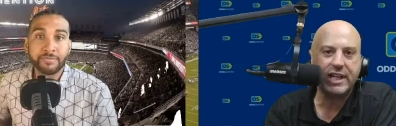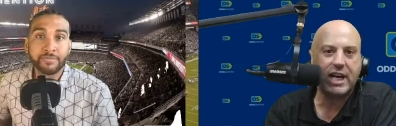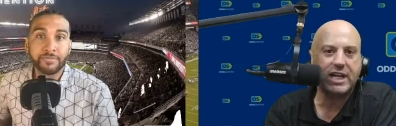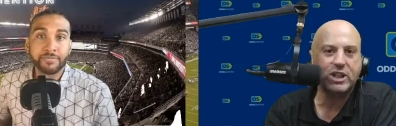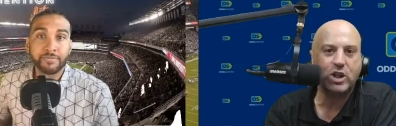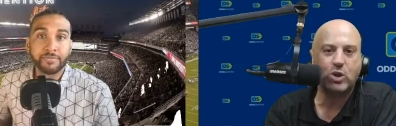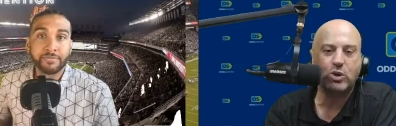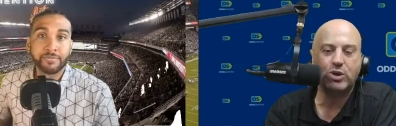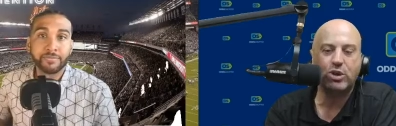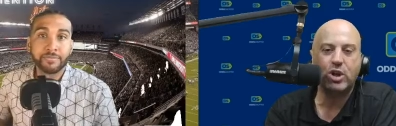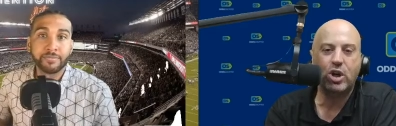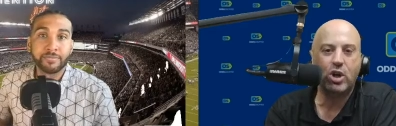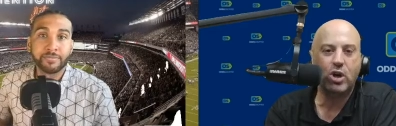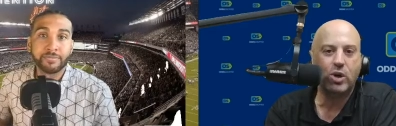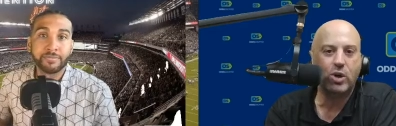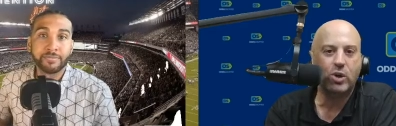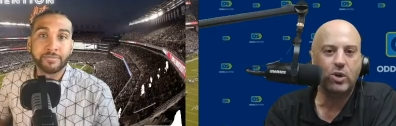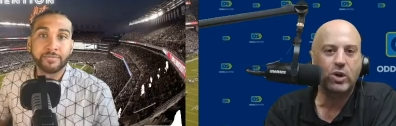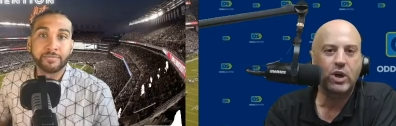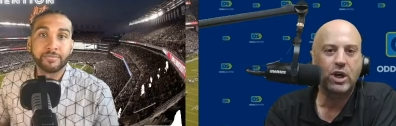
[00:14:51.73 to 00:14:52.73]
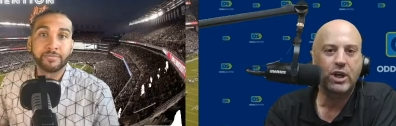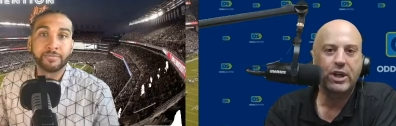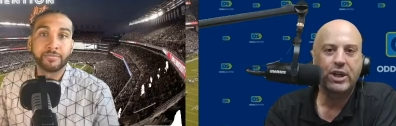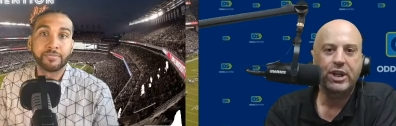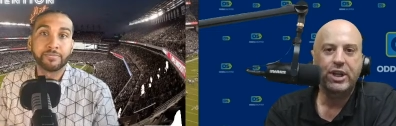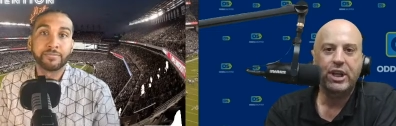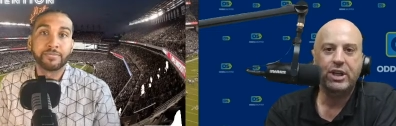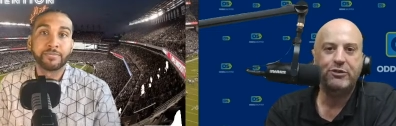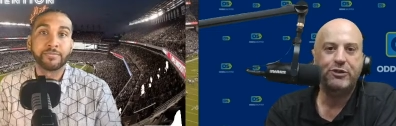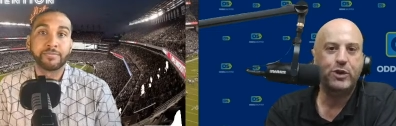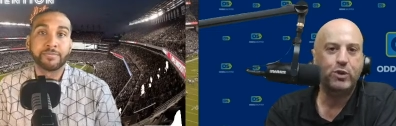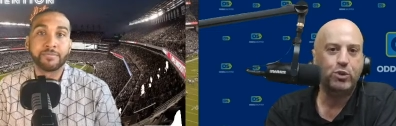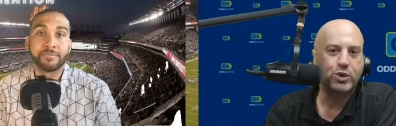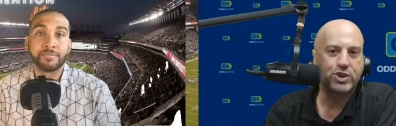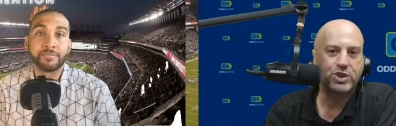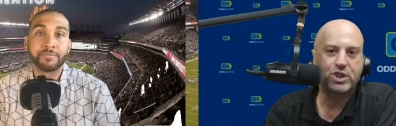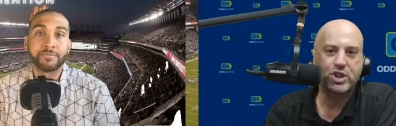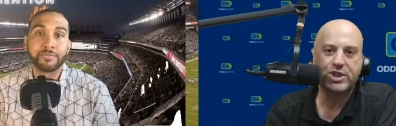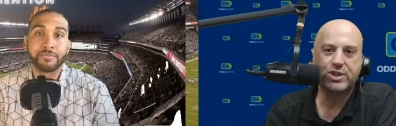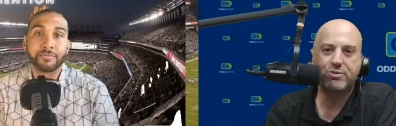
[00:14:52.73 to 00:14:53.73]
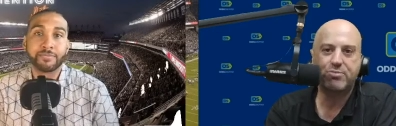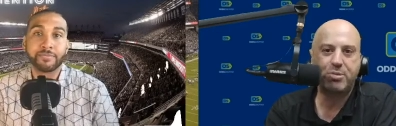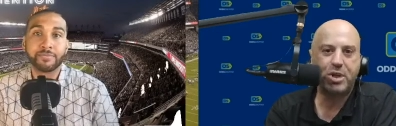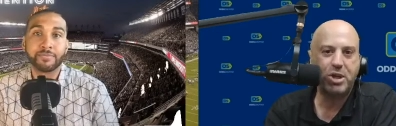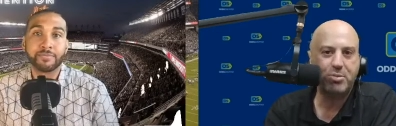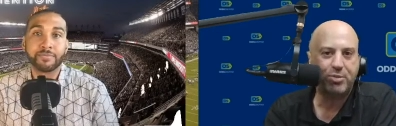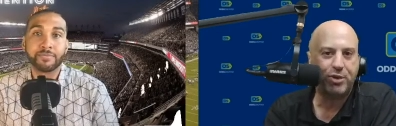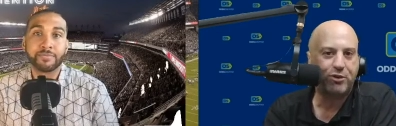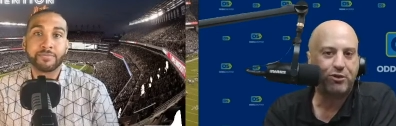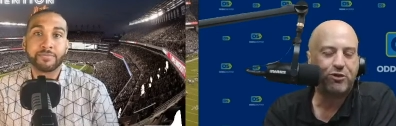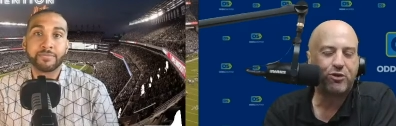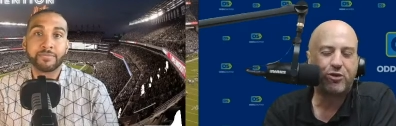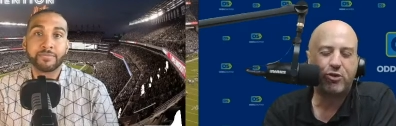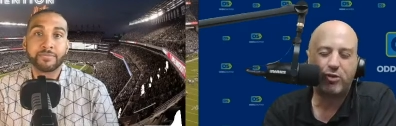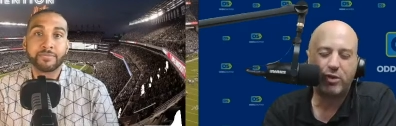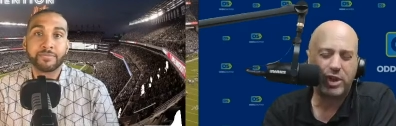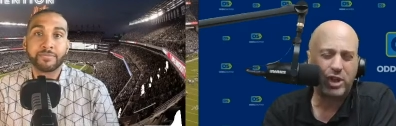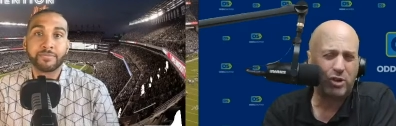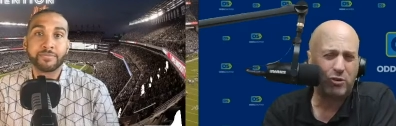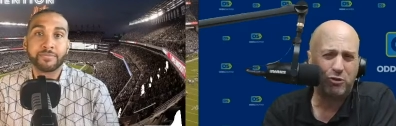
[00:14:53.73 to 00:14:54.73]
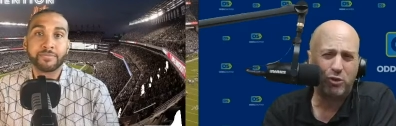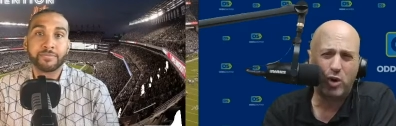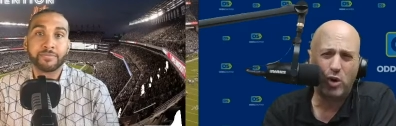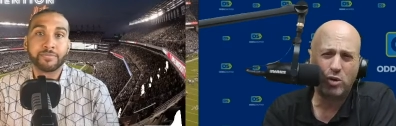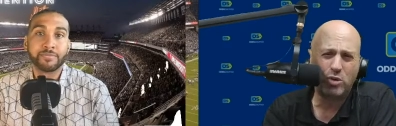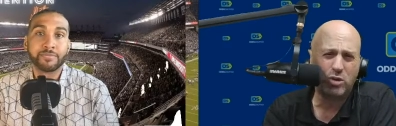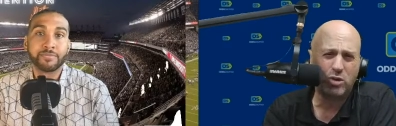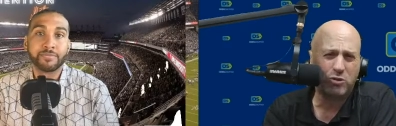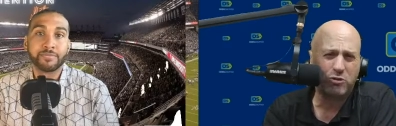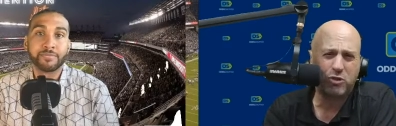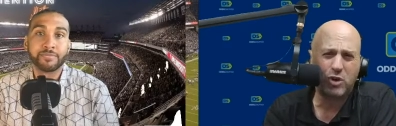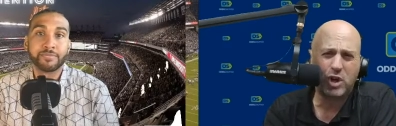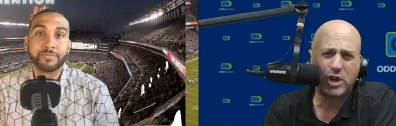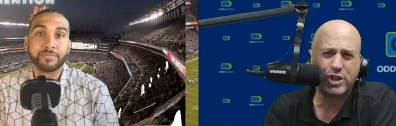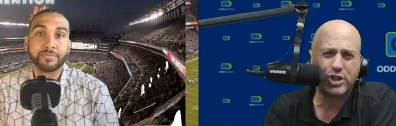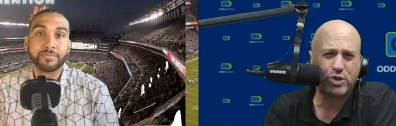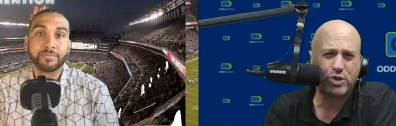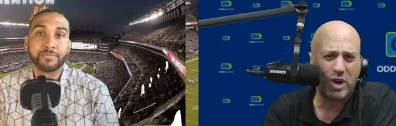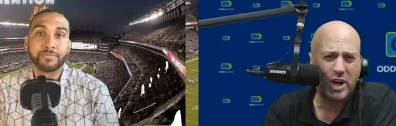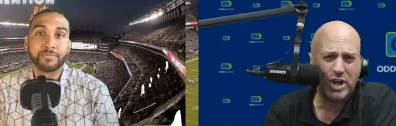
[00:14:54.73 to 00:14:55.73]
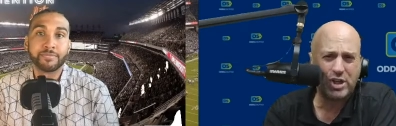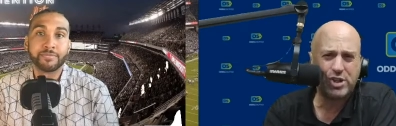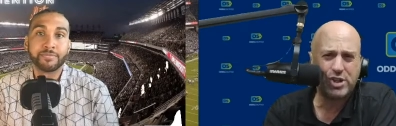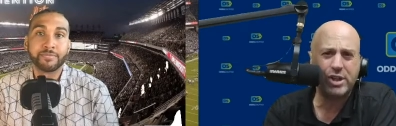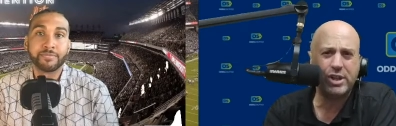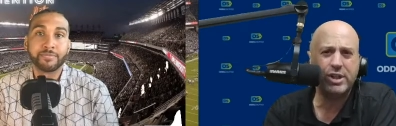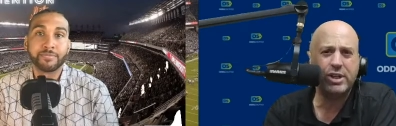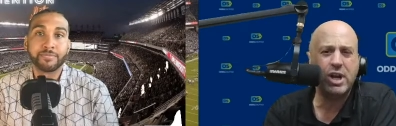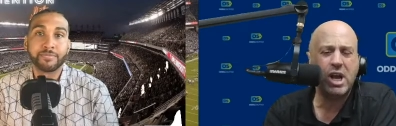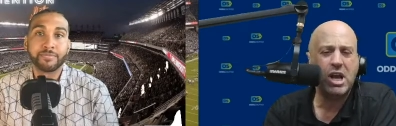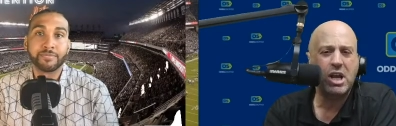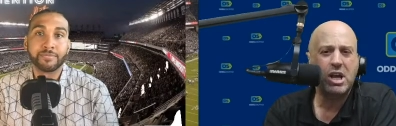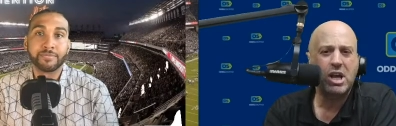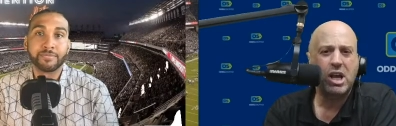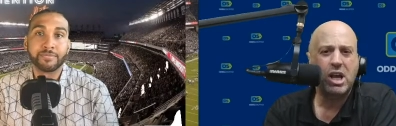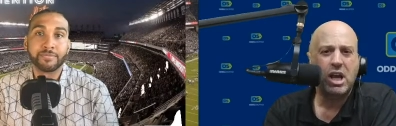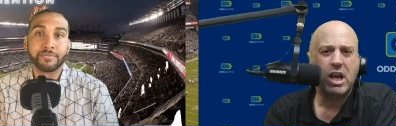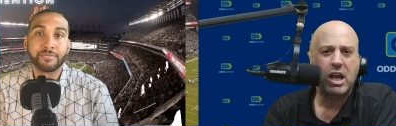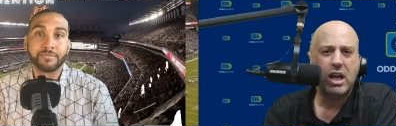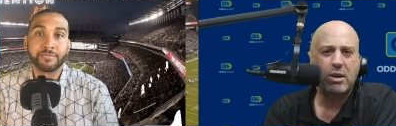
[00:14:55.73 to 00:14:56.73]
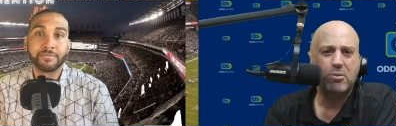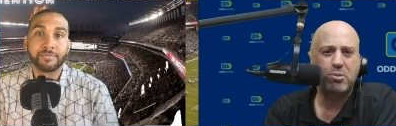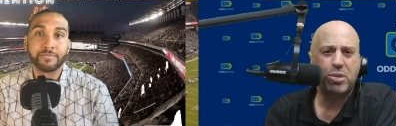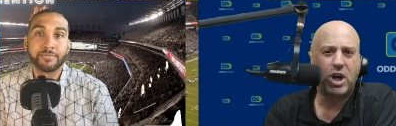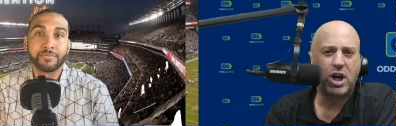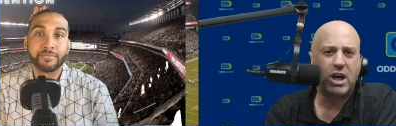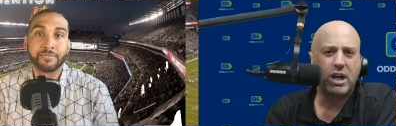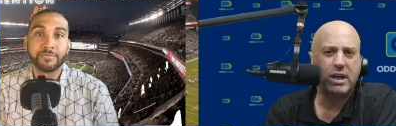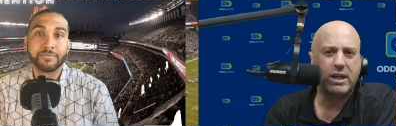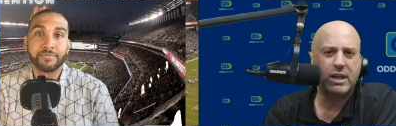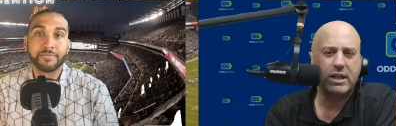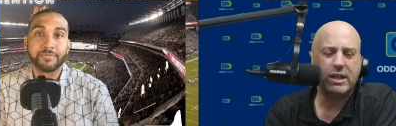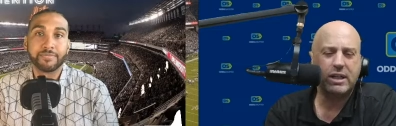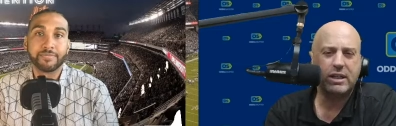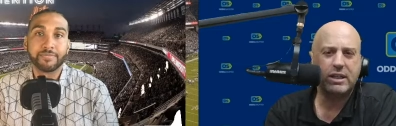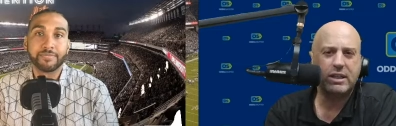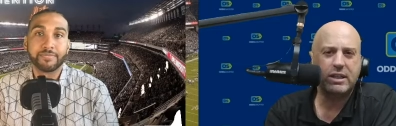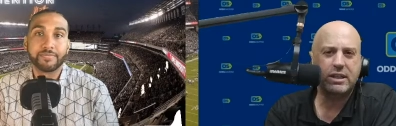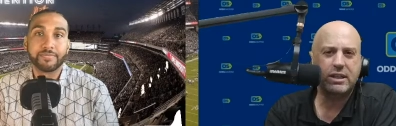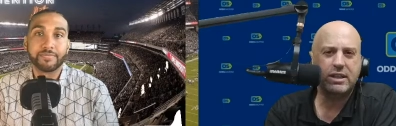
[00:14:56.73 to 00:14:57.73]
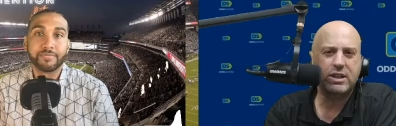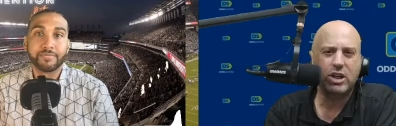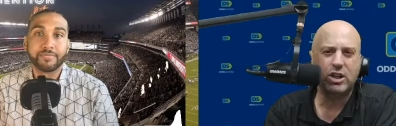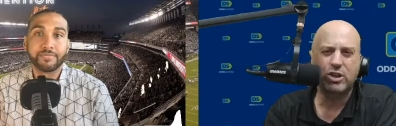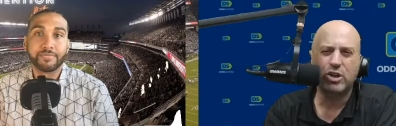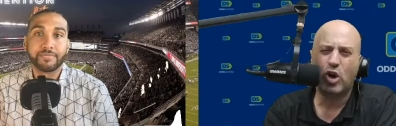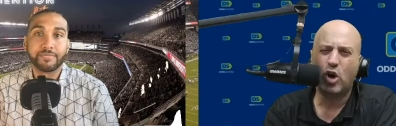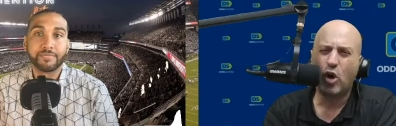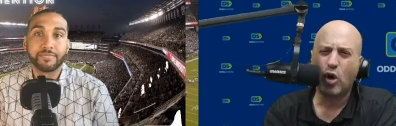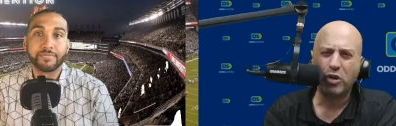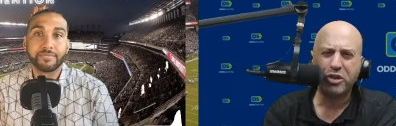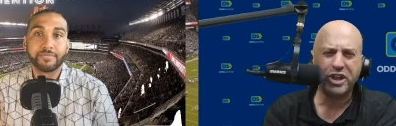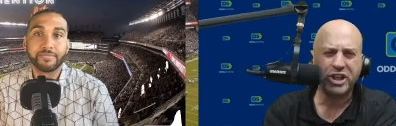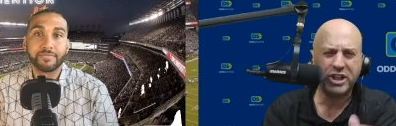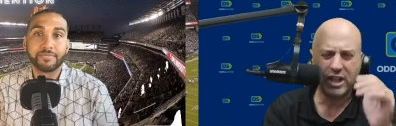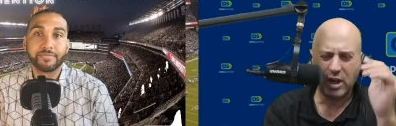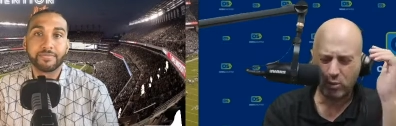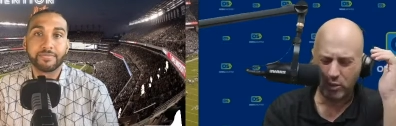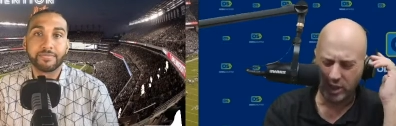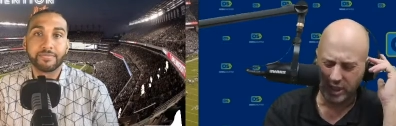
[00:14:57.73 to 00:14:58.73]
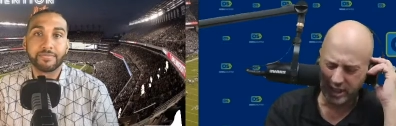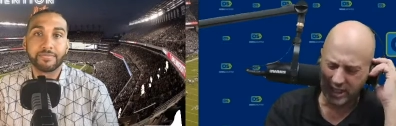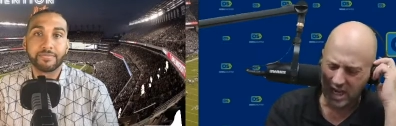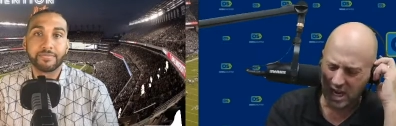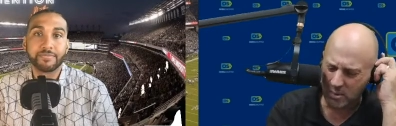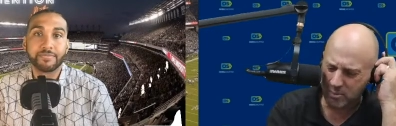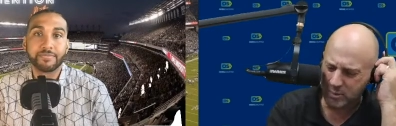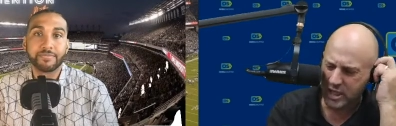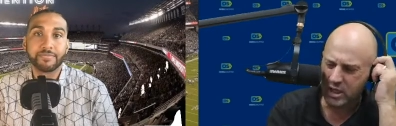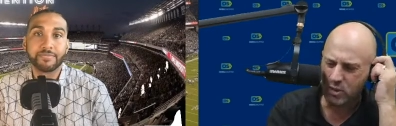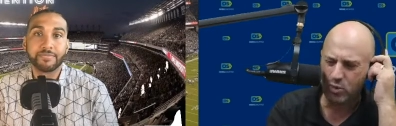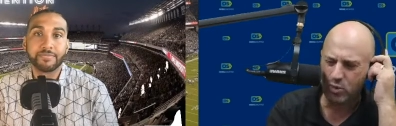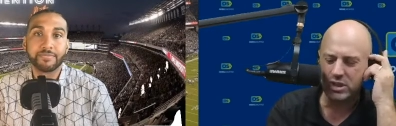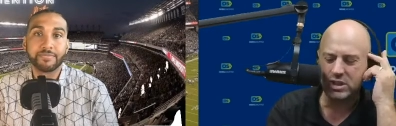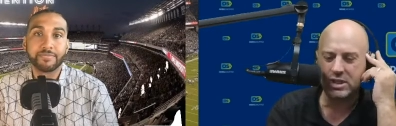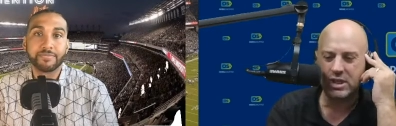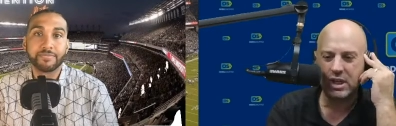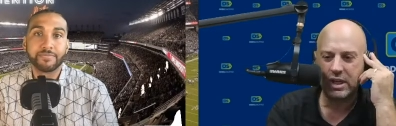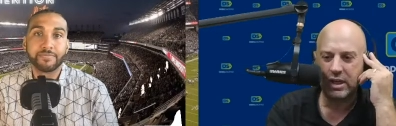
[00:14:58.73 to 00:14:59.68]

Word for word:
Speaker 1: I don't know if it was just people, you know, vocal frustration but the, the whole thing that really got me was